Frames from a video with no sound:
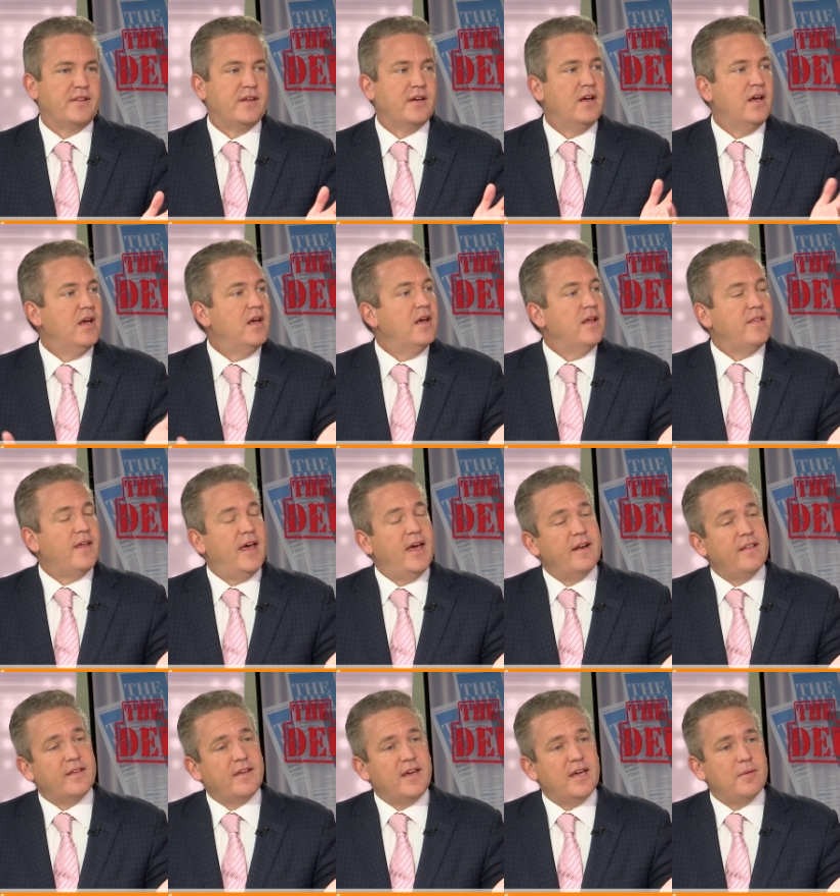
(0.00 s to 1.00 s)
And That's then right. the
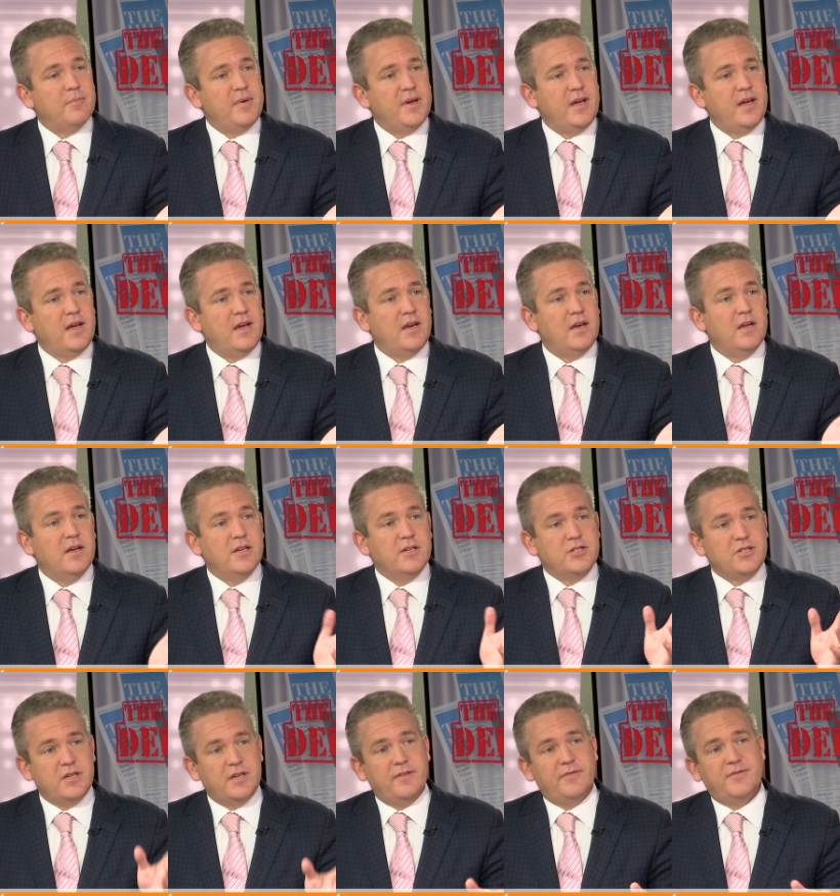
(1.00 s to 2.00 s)
head of the campaign
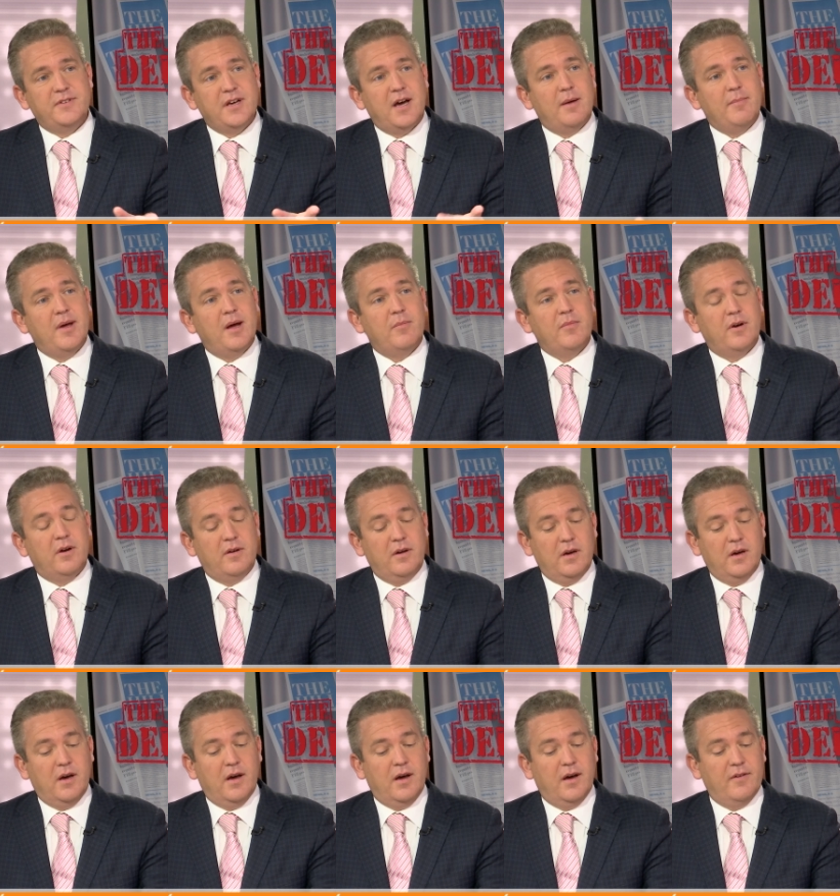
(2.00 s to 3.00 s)
chief, Tom Emmer
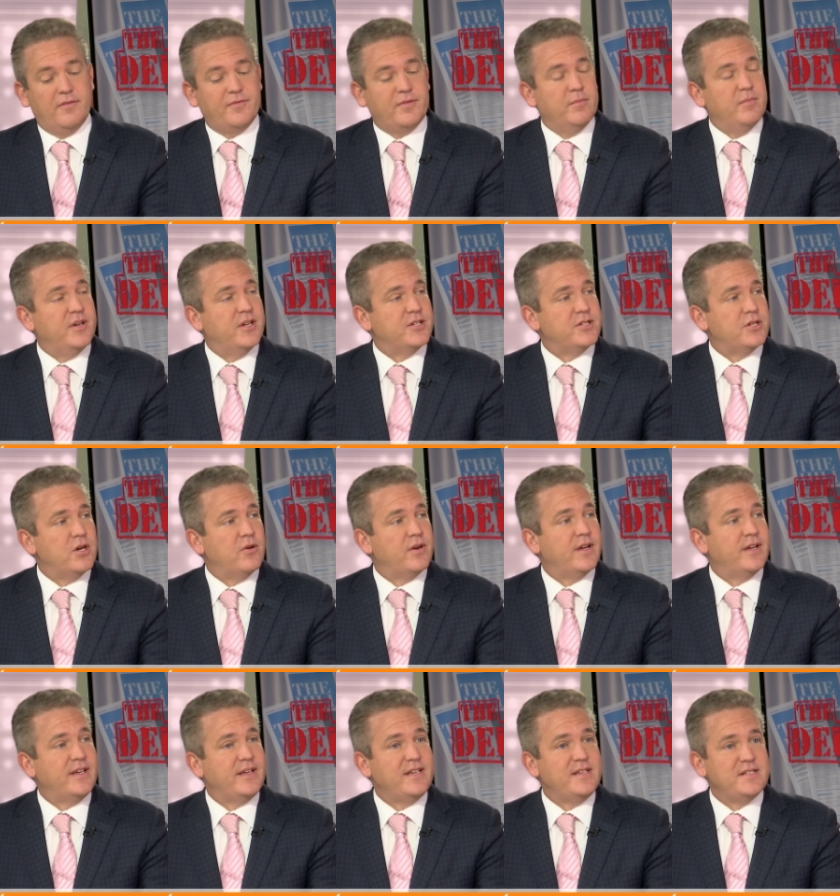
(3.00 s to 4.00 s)
uh, from
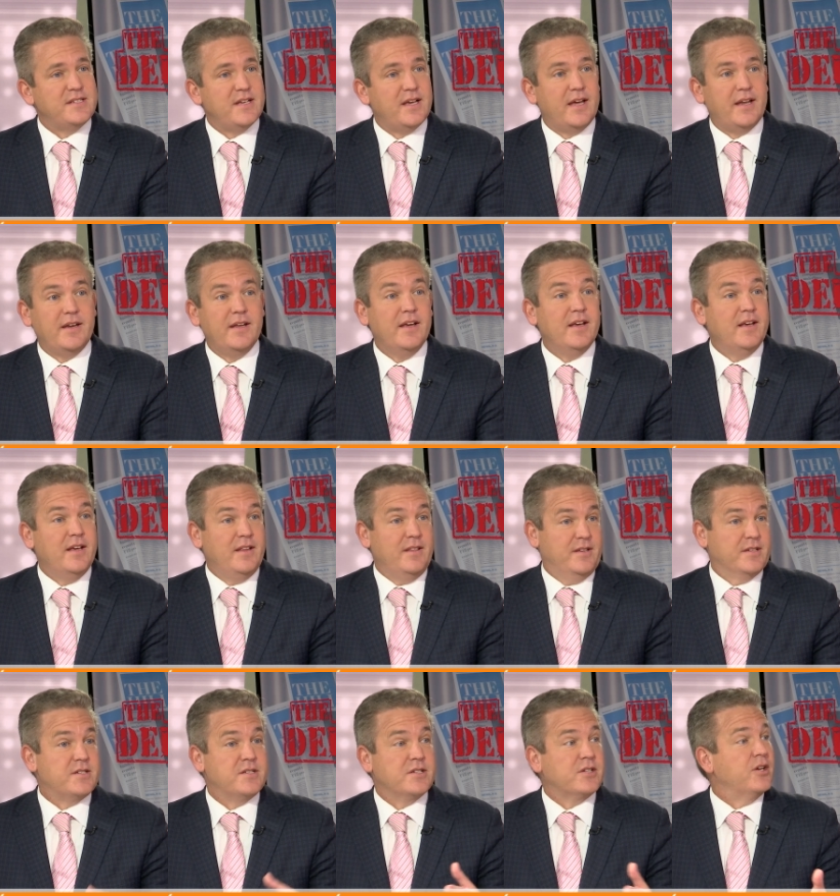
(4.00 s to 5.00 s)
Minnesota, he said
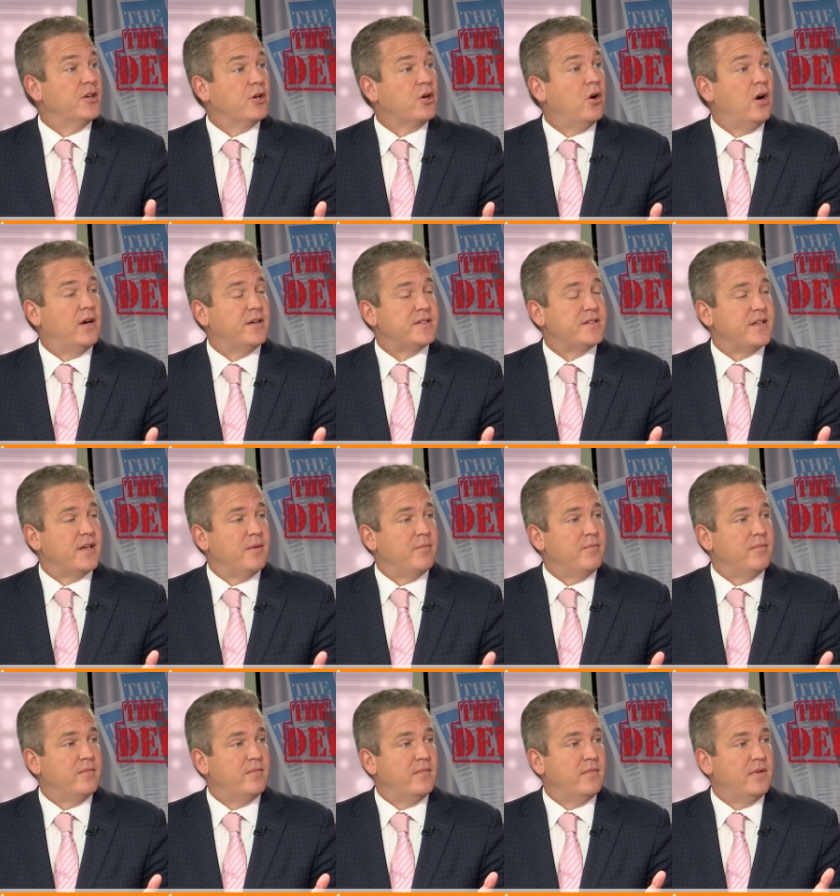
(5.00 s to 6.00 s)
this is going to cost
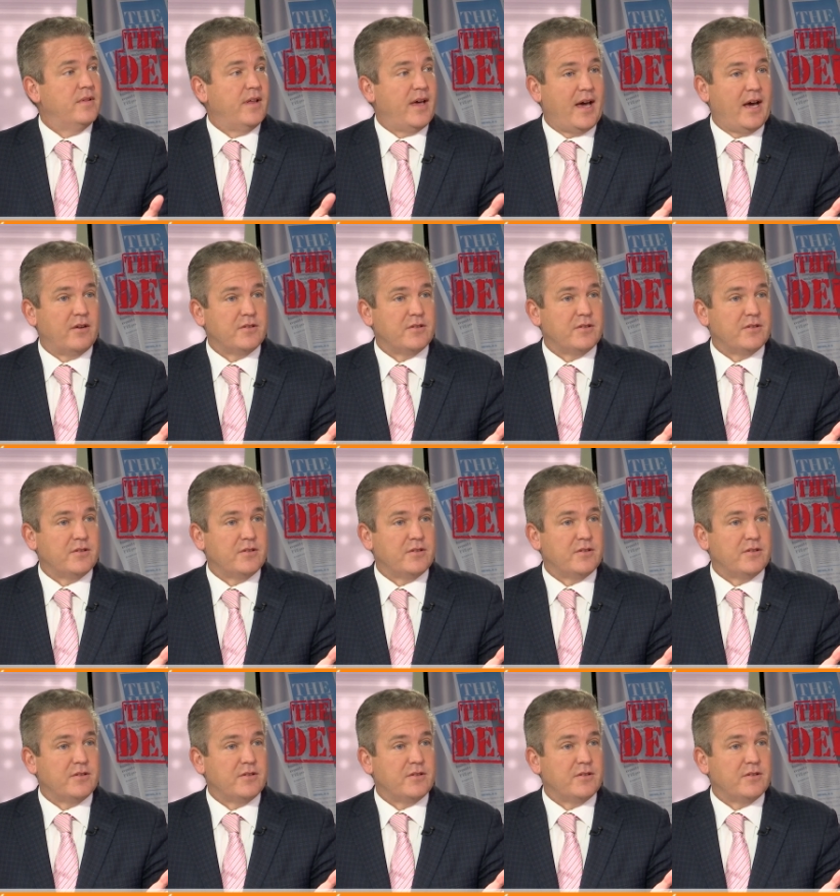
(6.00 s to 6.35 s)
them the